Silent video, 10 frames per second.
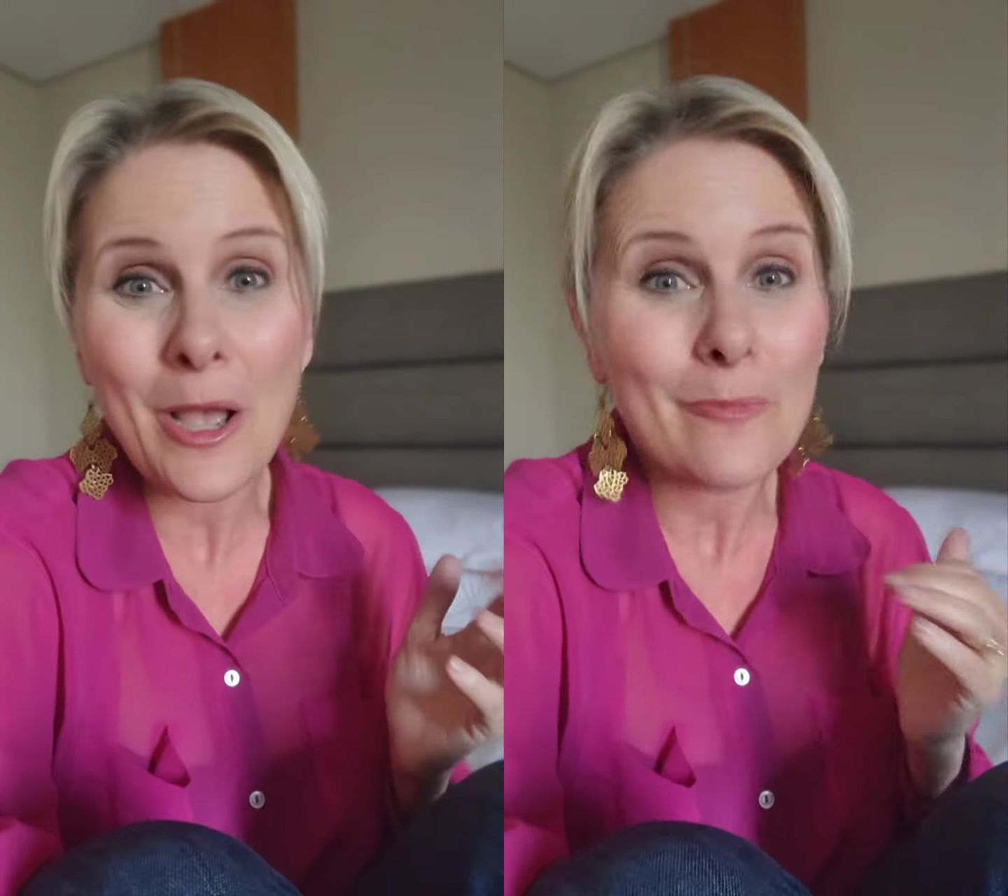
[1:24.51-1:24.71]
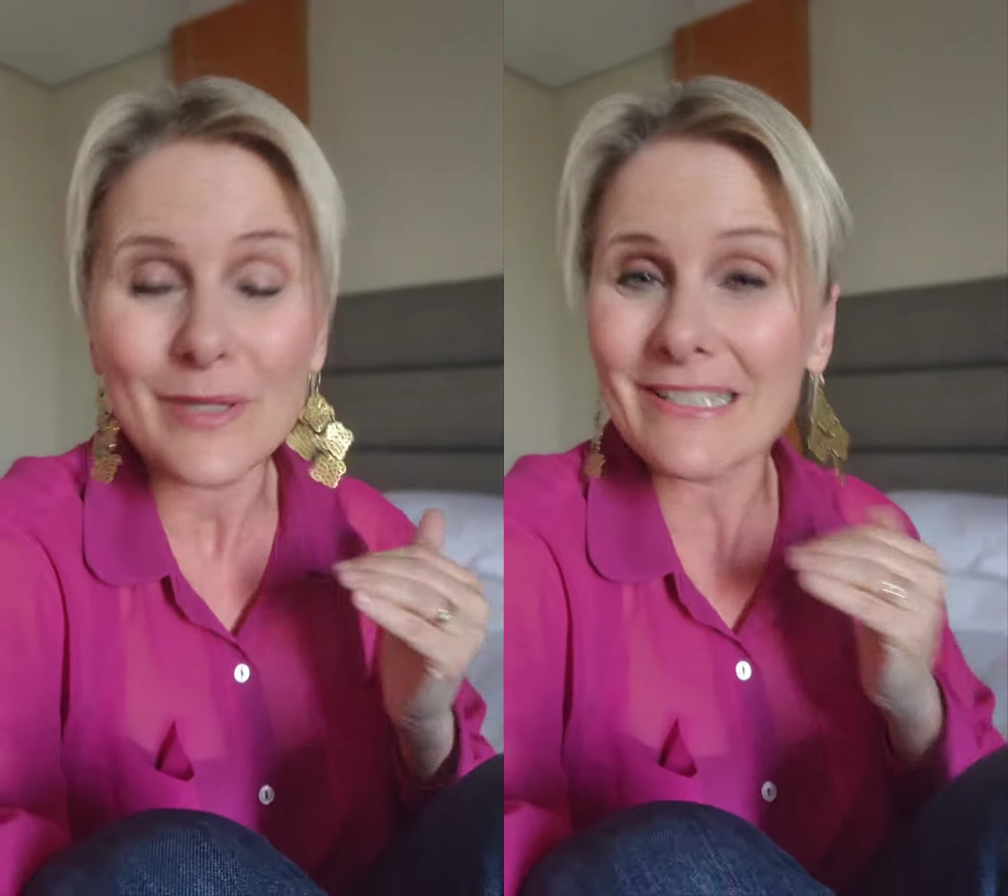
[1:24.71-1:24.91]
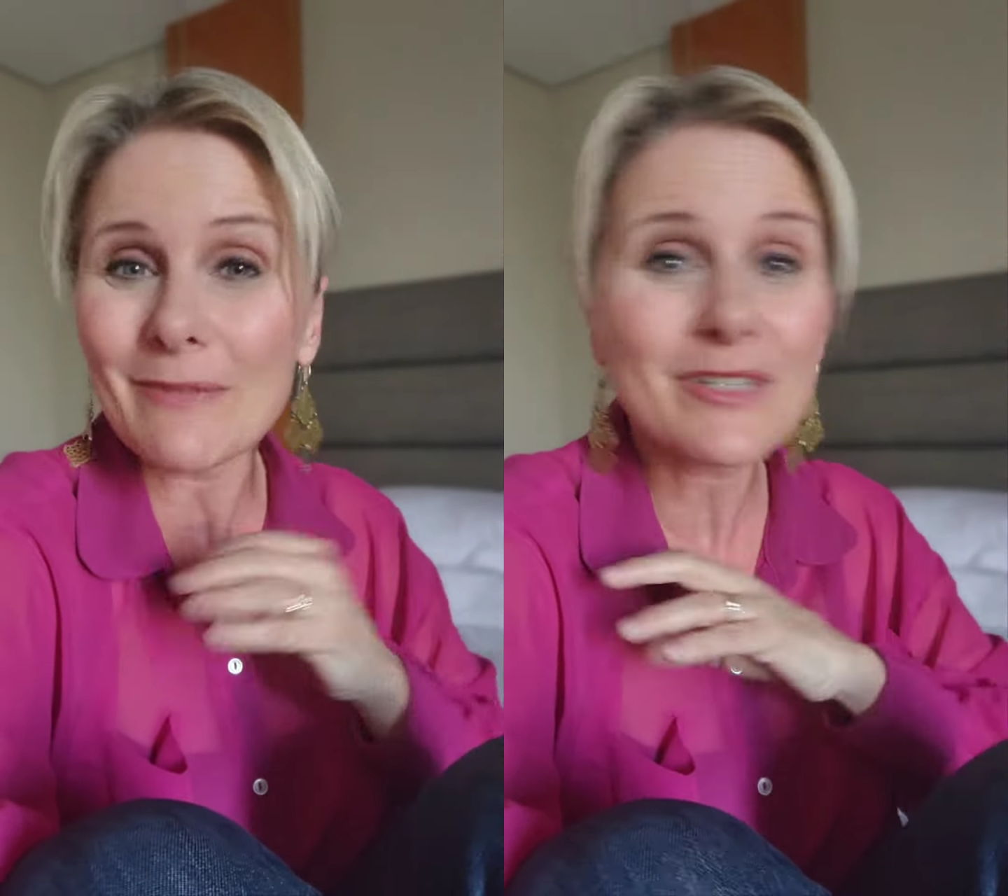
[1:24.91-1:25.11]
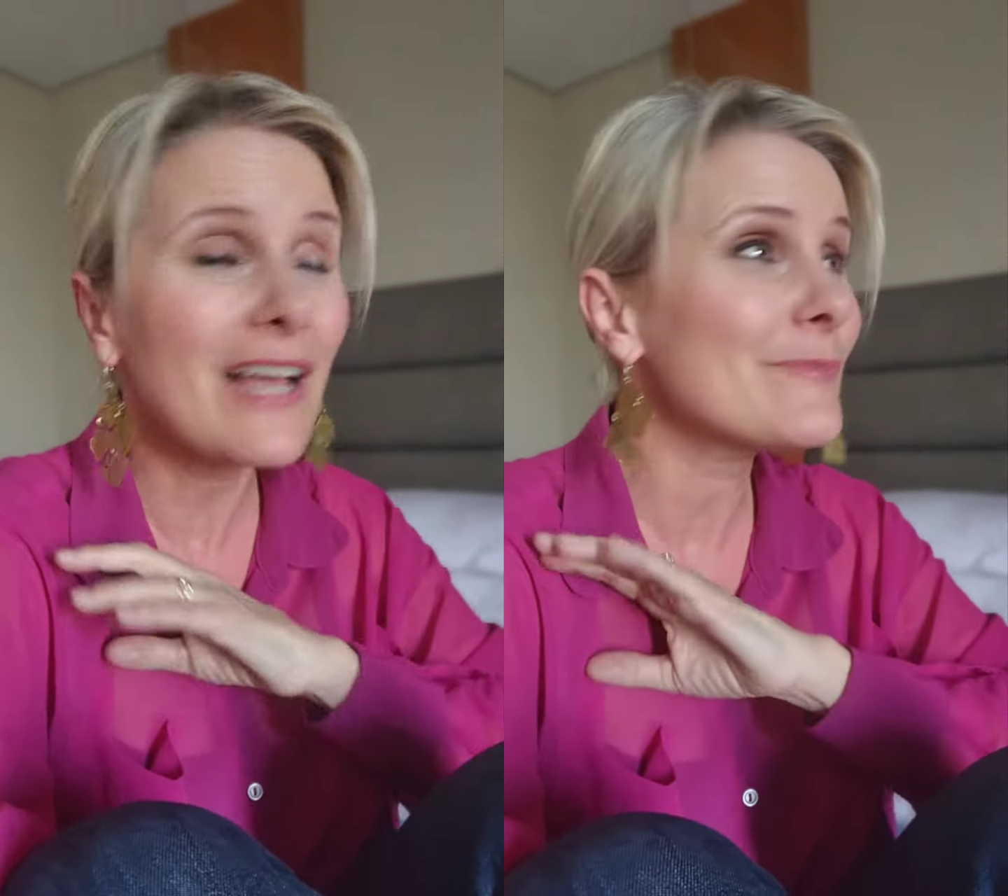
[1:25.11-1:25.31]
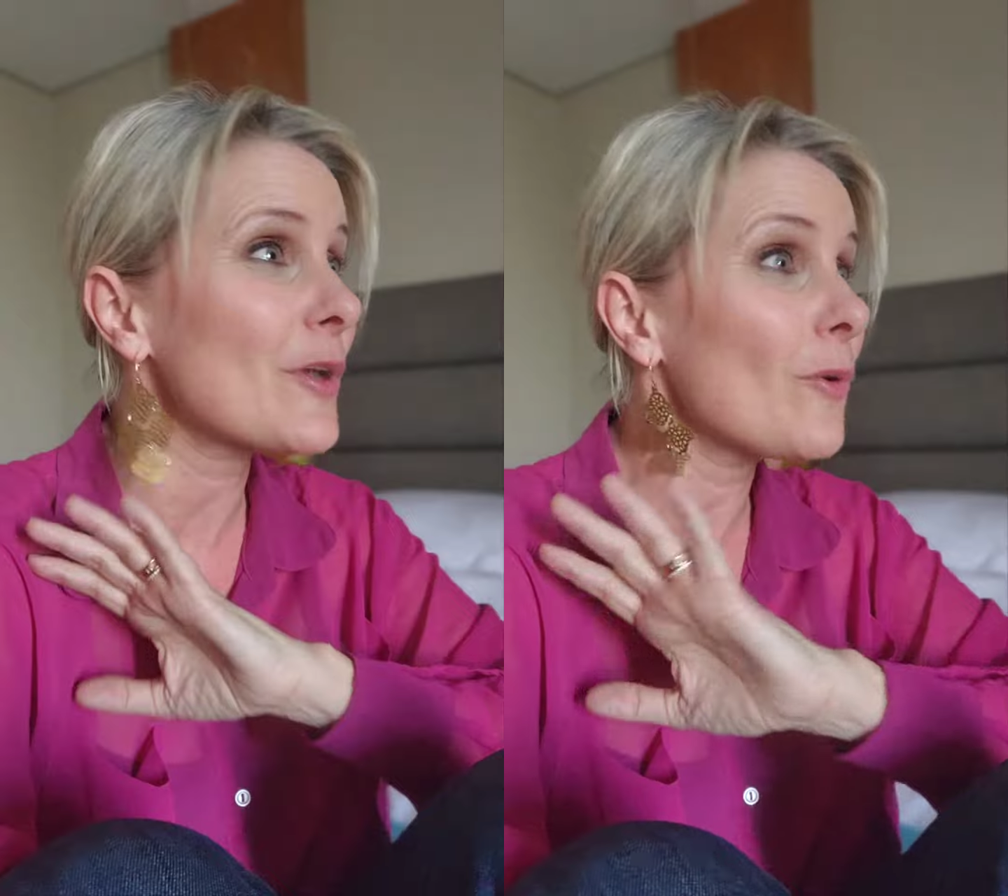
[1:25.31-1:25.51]
but
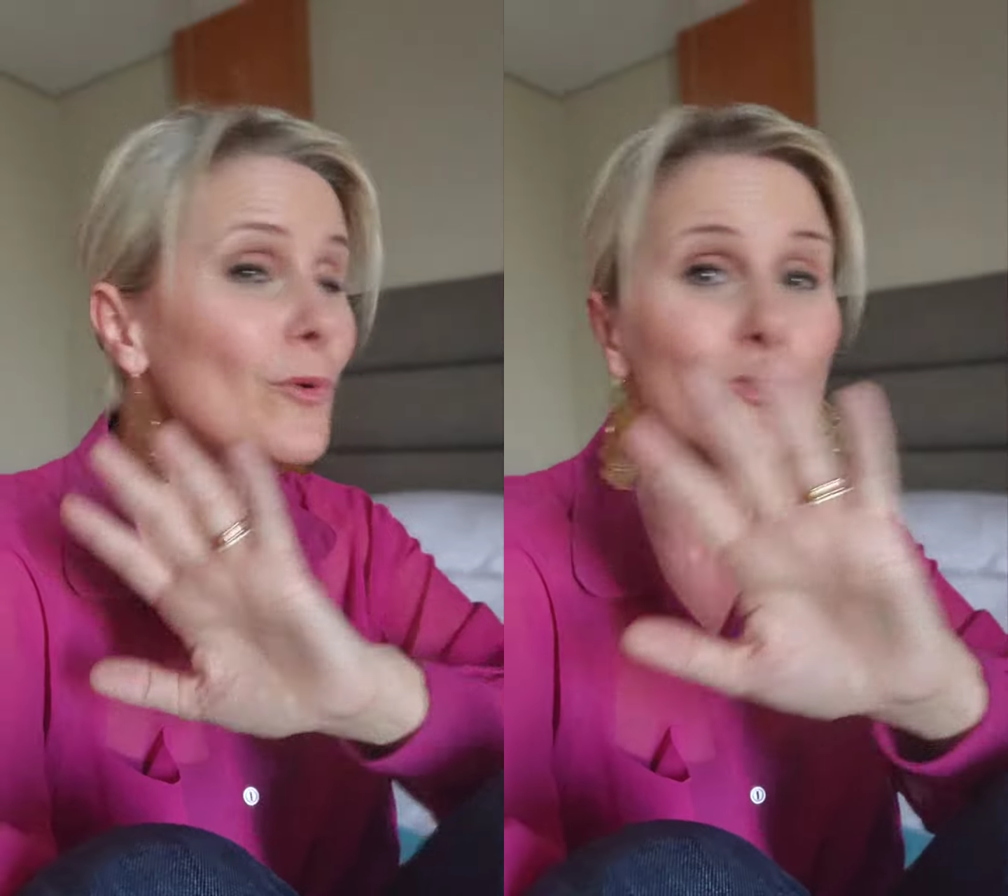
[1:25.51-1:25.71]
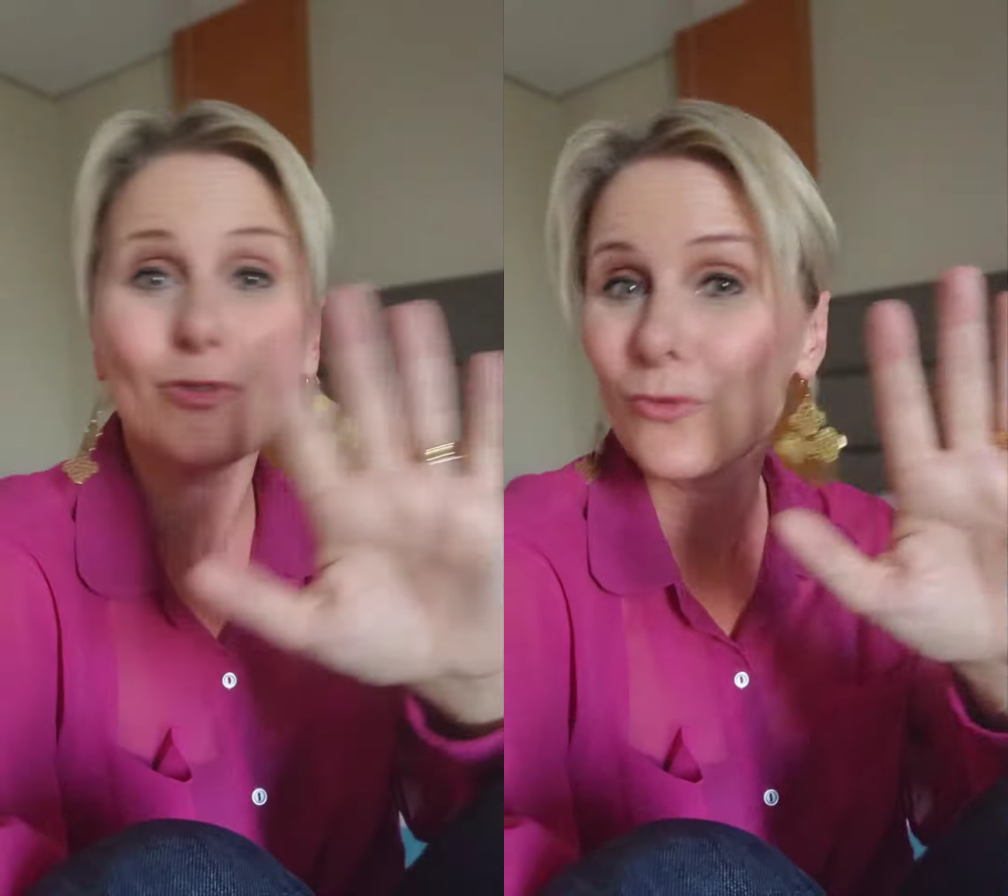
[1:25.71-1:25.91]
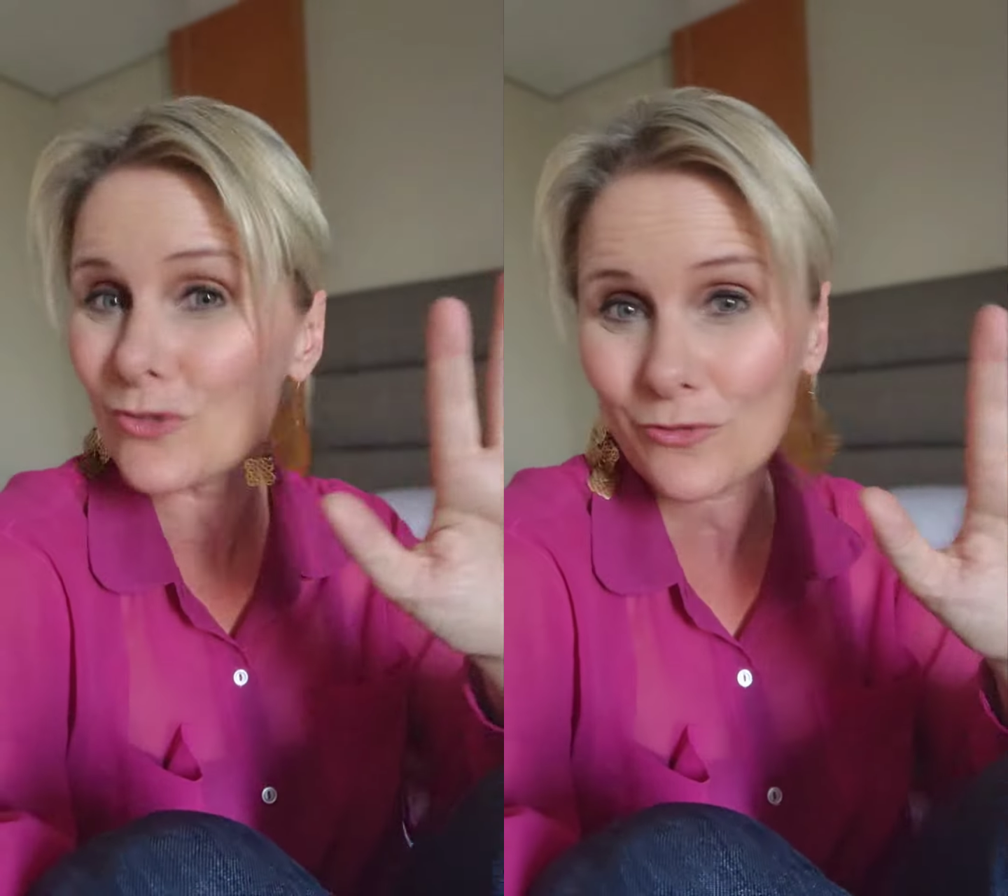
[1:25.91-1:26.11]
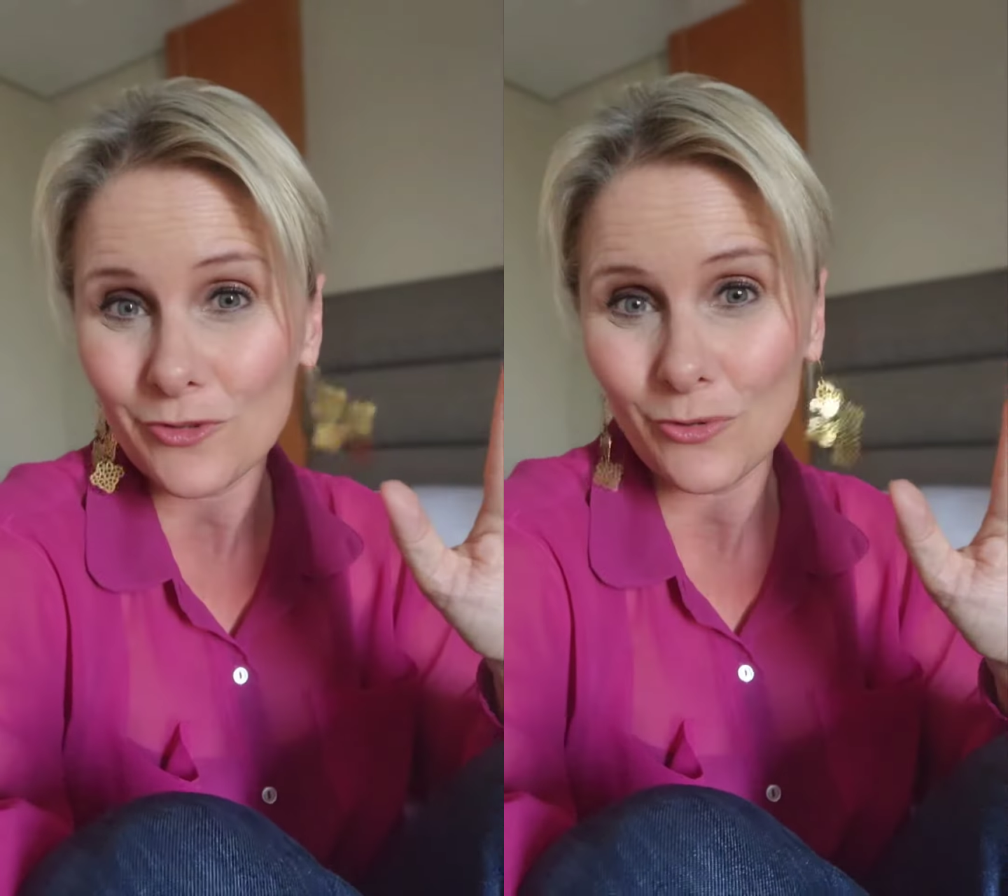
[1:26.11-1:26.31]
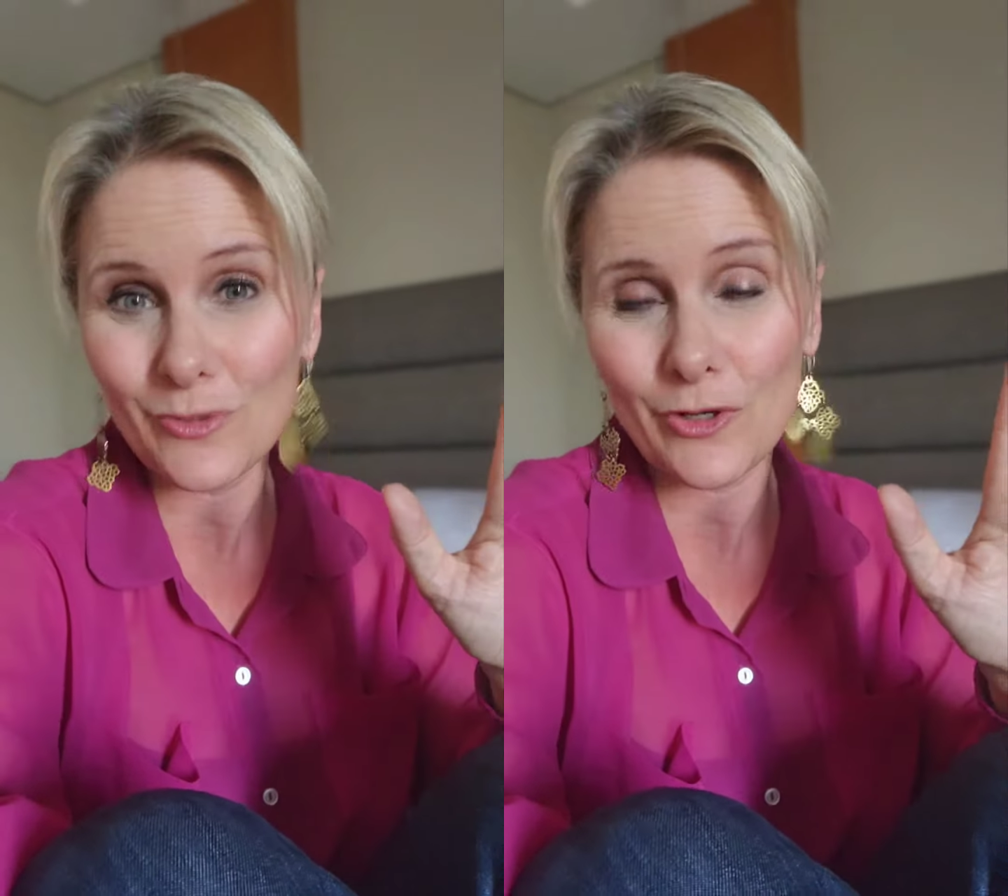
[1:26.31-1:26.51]
sometimes all sorts of doors